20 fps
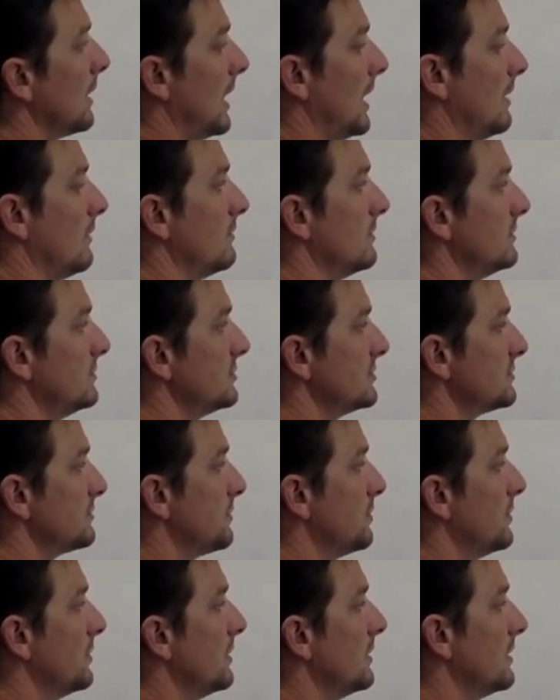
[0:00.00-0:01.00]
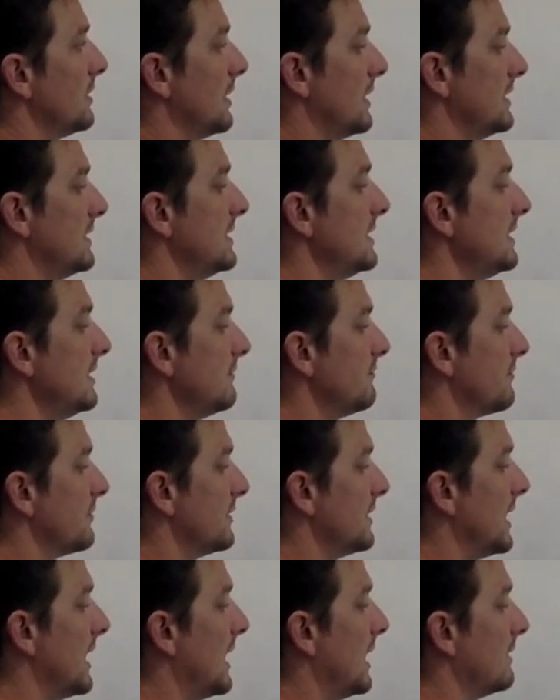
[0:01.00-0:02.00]
I would just put a D for
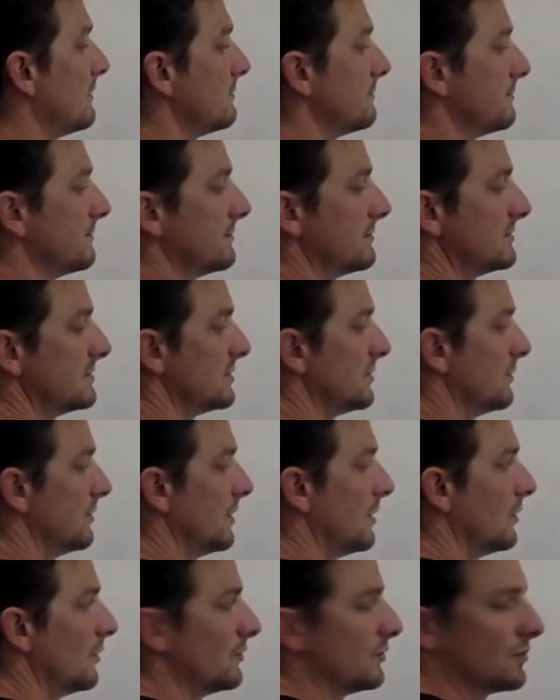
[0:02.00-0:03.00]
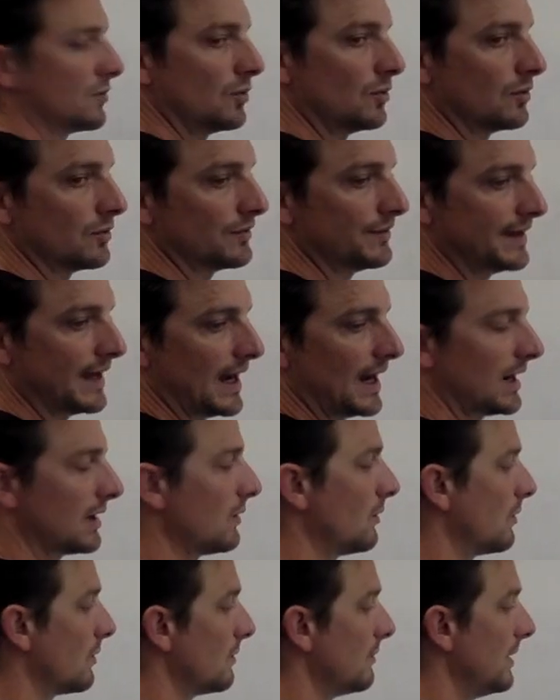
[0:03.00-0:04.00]
dot. So the old school dot
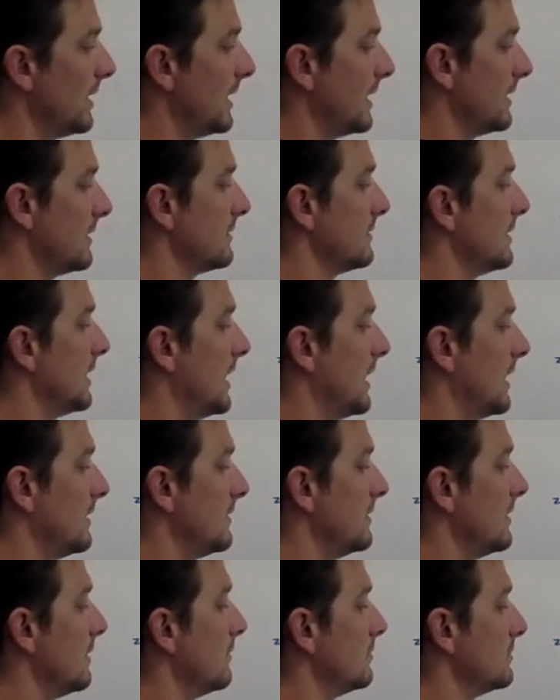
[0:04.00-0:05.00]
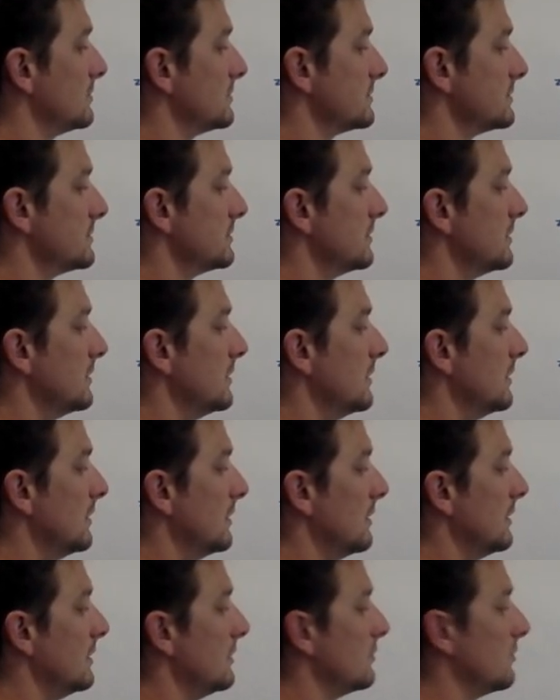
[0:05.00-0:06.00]
quarterback, dot doubles
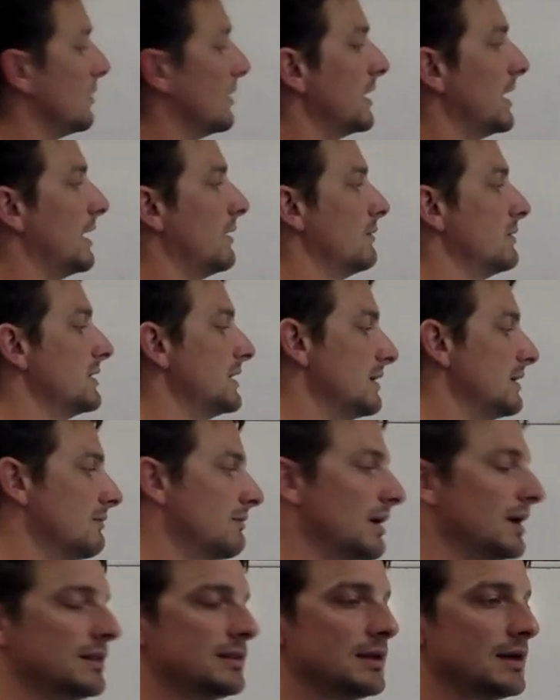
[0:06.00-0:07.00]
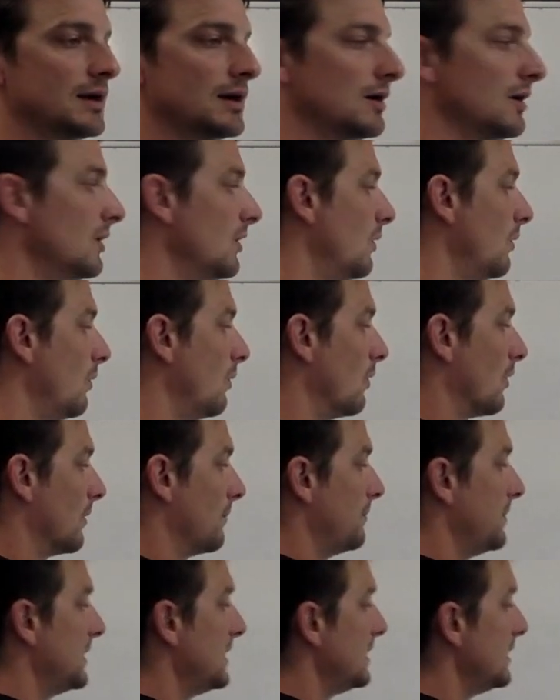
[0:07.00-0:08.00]
is what I would get right there. Or
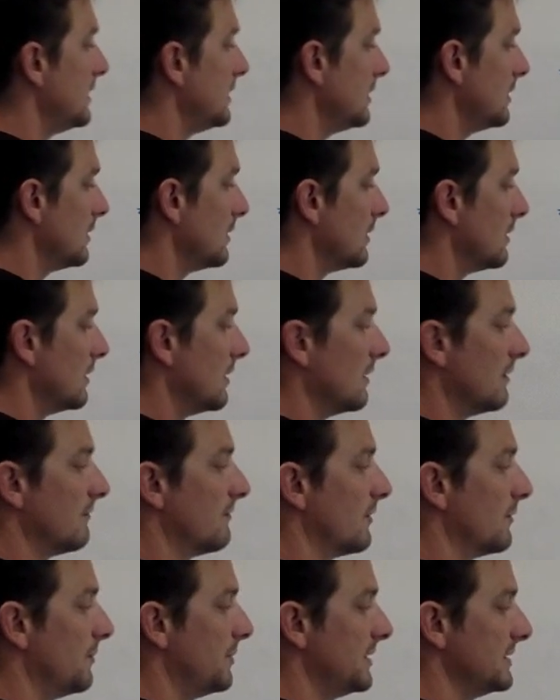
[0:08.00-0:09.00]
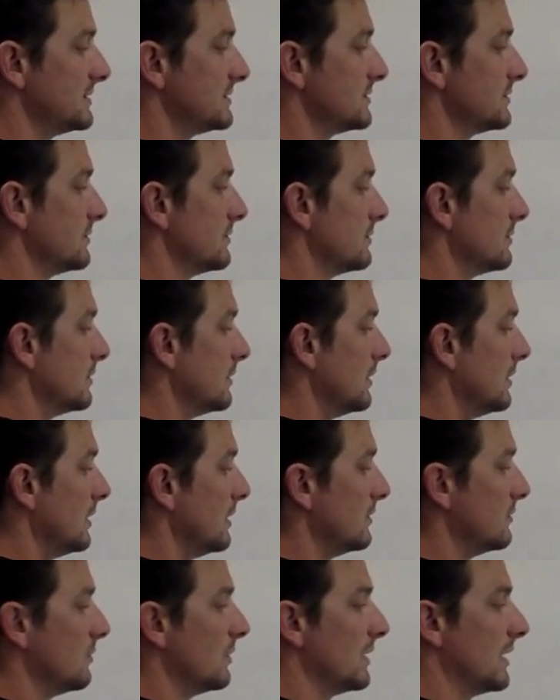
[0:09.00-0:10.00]
P for pistol
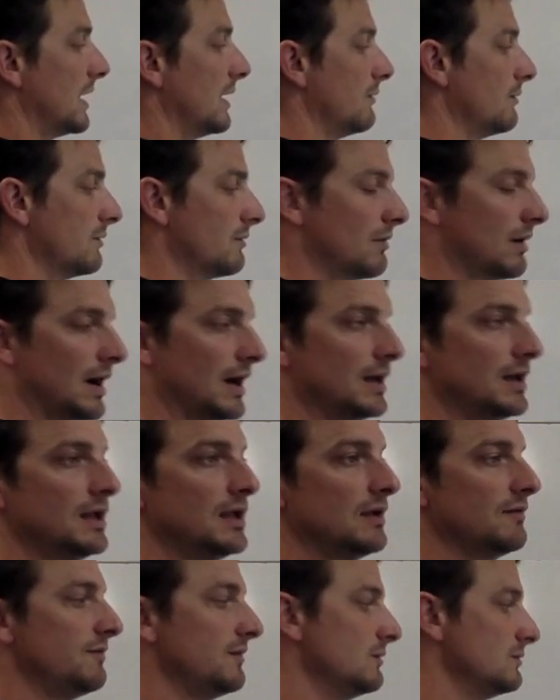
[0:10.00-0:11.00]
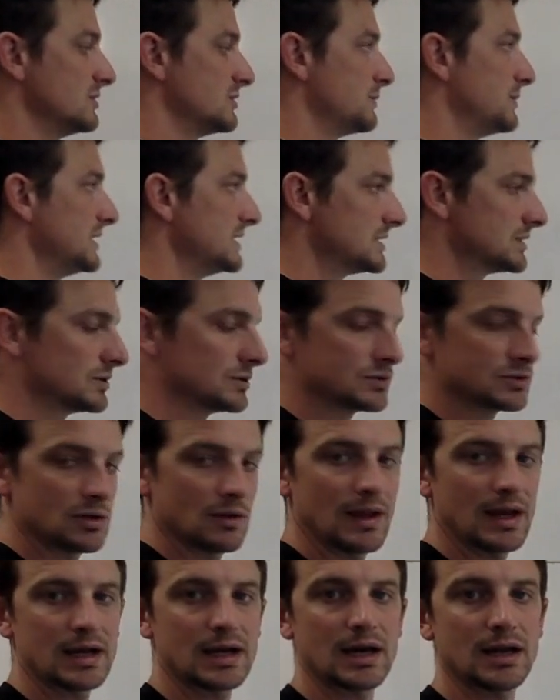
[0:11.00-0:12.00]
is what I would write if it was pistol. So
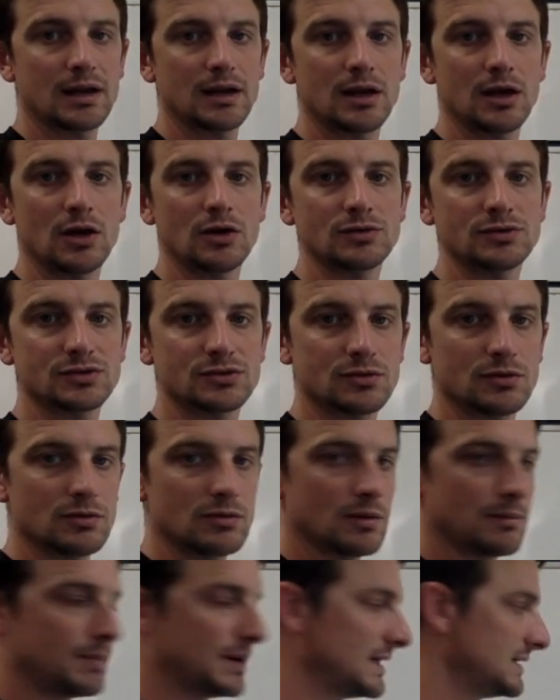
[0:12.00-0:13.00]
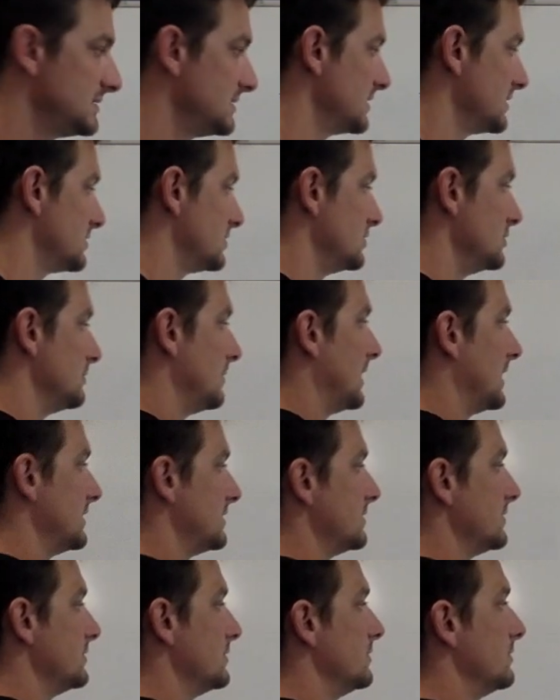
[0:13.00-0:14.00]
that kind of goes through the basic
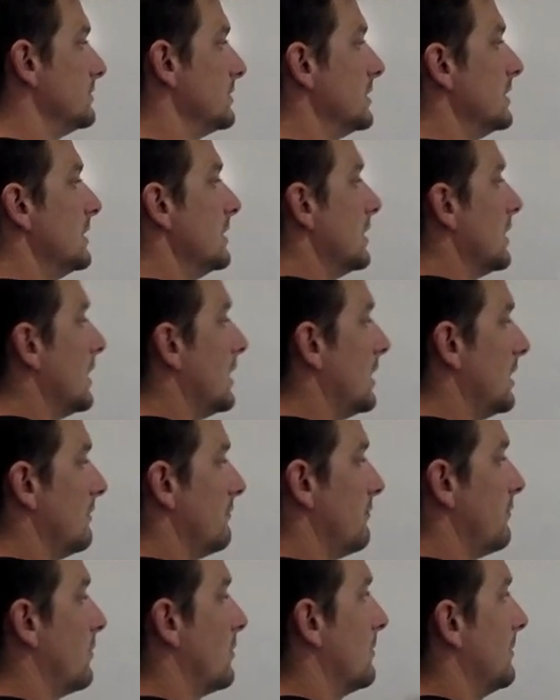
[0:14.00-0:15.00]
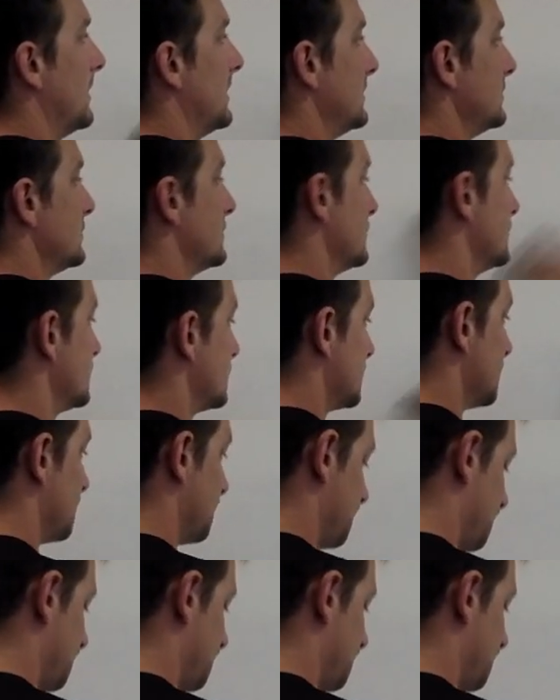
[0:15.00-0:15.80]
2x2 formations.